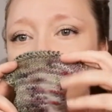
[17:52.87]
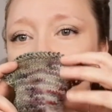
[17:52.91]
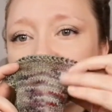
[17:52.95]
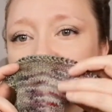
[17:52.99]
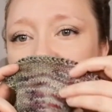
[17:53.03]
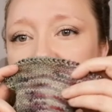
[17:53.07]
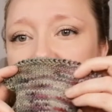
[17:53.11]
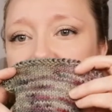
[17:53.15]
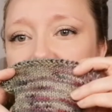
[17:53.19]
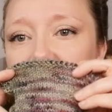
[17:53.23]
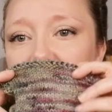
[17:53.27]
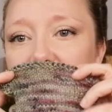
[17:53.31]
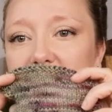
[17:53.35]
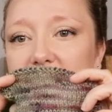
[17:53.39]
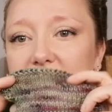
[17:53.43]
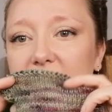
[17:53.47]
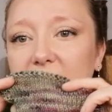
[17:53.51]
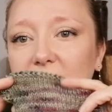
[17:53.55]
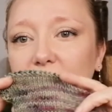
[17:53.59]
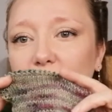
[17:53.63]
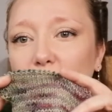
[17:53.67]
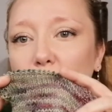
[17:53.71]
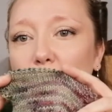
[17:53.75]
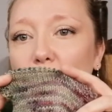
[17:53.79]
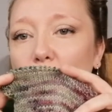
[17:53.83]
Just nice
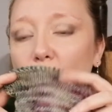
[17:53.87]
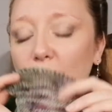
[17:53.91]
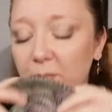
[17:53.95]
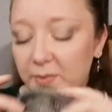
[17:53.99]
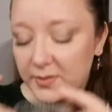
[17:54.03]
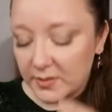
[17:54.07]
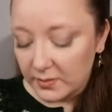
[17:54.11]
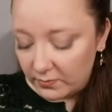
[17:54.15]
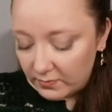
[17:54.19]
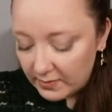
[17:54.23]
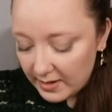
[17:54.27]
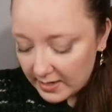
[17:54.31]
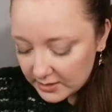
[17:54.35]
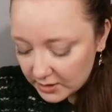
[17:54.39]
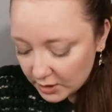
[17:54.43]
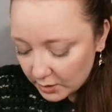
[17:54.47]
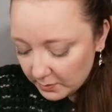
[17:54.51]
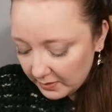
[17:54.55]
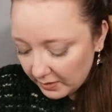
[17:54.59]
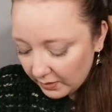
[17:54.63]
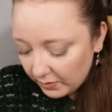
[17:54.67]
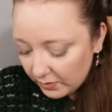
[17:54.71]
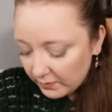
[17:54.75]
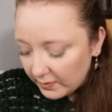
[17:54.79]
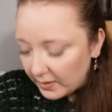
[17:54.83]
little pops of red
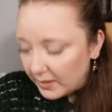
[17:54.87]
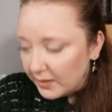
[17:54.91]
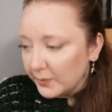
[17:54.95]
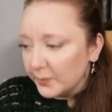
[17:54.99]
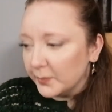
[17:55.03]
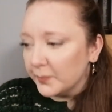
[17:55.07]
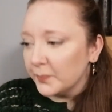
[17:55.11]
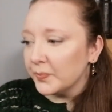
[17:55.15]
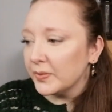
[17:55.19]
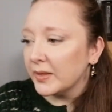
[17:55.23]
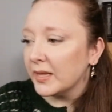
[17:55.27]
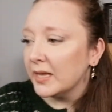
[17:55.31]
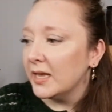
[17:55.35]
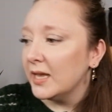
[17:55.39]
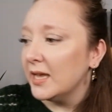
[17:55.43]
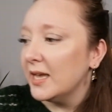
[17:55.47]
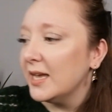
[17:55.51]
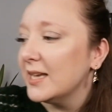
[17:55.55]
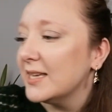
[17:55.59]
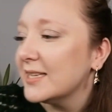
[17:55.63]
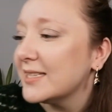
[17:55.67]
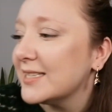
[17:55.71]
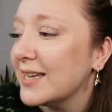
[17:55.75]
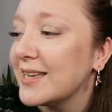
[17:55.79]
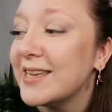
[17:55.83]
coming through.
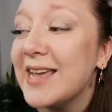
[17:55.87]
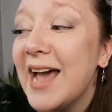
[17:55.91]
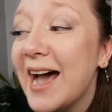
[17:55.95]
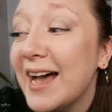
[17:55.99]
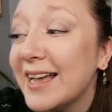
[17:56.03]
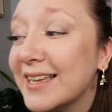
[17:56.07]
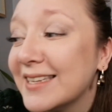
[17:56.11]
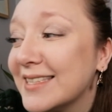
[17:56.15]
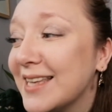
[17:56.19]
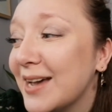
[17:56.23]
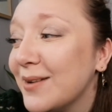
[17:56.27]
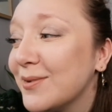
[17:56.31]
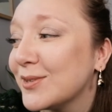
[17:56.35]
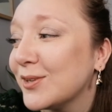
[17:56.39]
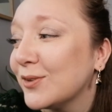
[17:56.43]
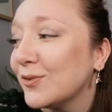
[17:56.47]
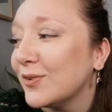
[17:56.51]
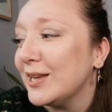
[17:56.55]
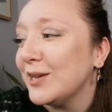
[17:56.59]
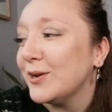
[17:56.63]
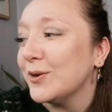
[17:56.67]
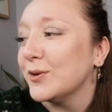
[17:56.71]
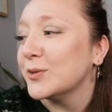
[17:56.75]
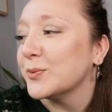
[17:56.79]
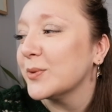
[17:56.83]
So yes, that was a
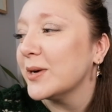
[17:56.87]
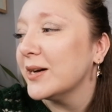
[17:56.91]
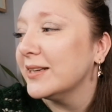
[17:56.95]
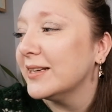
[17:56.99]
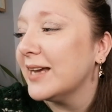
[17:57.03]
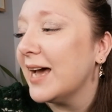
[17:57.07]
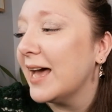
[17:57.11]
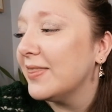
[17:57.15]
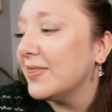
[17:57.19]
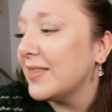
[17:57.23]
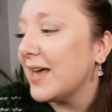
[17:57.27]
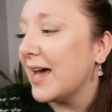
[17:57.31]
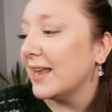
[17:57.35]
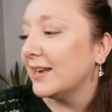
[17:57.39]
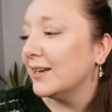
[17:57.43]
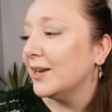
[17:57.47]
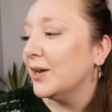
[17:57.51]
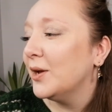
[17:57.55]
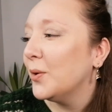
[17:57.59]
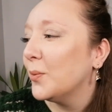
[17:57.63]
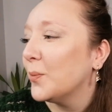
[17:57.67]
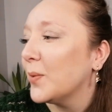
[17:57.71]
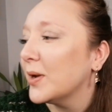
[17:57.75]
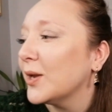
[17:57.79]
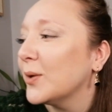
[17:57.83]
really good one. And then
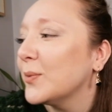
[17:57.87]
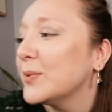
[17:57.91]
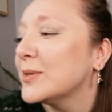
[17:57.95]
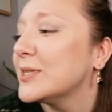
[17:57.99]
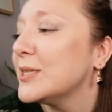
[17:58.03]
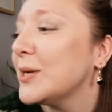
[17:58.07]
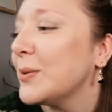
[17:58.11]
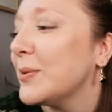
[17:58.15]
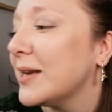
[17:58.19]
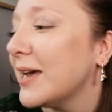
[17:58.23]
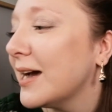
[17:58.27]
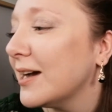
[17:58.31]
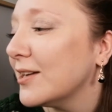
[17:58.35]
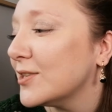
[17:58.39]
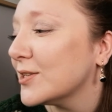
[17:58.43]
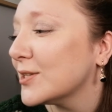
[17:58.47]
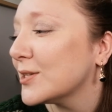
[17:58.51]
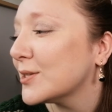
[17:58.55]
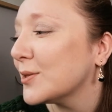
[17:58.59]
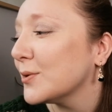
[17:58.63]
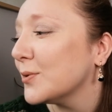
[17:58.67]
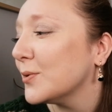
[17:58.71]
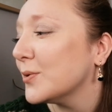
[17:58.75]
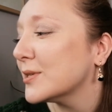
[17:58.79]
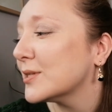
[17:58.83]
when I was doing it, I
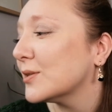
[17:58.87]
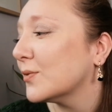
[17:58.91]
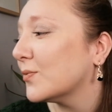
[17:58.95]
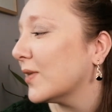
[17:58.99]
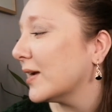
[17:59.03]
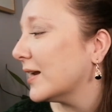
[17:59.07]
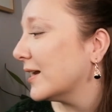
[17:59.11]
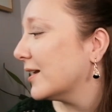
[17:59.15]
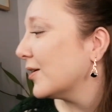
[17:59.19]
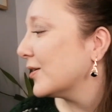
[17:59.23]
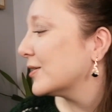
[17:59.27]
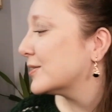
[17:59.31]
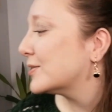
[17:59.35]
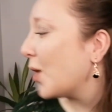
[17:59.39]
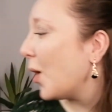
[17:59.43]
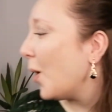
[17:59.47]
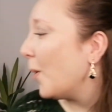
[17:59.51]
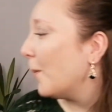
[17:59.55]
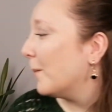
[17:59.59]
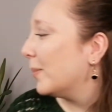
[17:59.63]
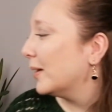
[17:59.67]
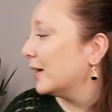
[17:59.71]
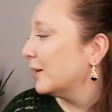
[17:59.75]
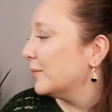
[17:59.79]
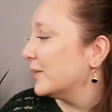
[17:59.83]
just thought as a really nice
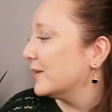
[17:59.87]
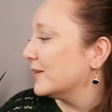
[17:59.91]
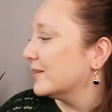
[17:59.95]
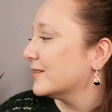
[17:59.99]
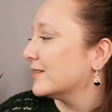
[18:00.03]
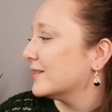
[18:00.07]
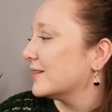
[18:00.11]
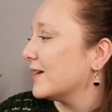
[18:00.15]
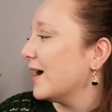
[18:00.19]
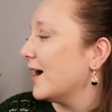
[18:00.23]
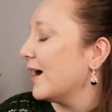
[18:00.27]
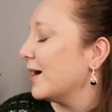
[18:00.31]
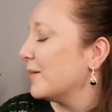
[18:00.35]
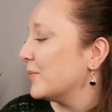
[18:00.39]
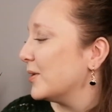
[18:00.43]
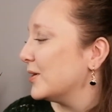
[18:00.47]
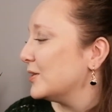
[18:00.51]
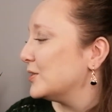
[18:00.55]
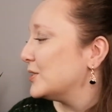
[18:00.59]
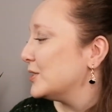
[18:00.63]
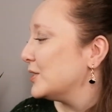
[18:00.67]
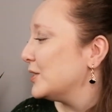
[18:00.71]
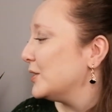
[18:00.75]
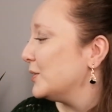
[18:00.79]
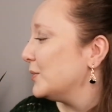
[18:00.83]
compliment, I
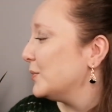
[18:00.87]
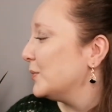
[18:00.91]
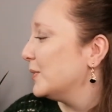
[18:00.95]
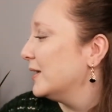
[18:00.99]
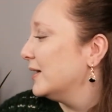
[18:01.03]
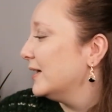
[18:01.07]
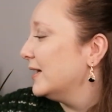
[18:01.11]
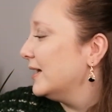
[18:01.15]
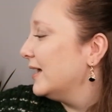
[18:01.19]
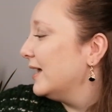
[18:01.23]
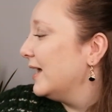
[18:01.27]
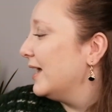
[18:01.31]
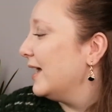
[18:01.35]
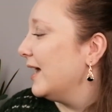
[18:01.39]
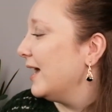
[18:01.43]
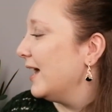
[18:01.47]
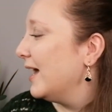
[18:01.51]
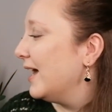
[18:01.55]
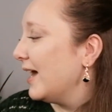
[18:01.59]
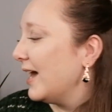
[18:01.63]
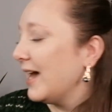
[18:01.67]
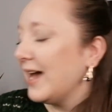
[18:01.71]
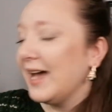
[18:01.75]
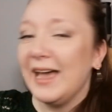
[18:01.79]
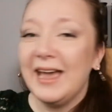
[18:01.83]
might do
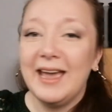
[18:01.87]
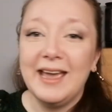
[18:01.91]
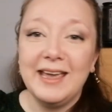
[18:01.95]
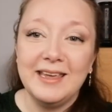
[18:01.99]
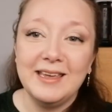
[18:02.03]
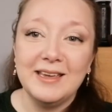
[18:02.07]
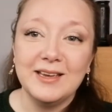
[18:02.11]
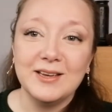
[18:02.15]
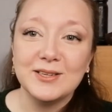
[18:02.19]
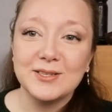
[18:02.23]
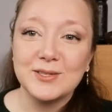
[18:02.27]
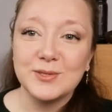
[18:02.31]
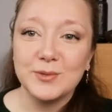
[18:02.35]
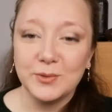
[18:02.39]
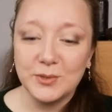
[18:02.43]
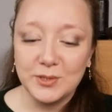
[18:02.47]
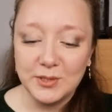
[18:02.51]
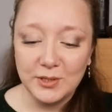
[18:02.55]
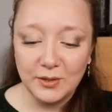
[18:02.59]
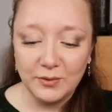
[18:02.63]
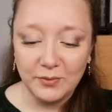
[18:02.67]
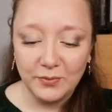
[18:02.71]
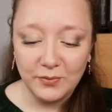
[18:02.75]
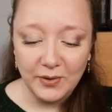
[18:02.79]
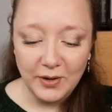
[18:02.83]
a sort
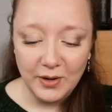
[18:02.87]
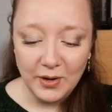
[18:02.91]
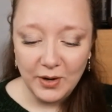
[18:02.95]
of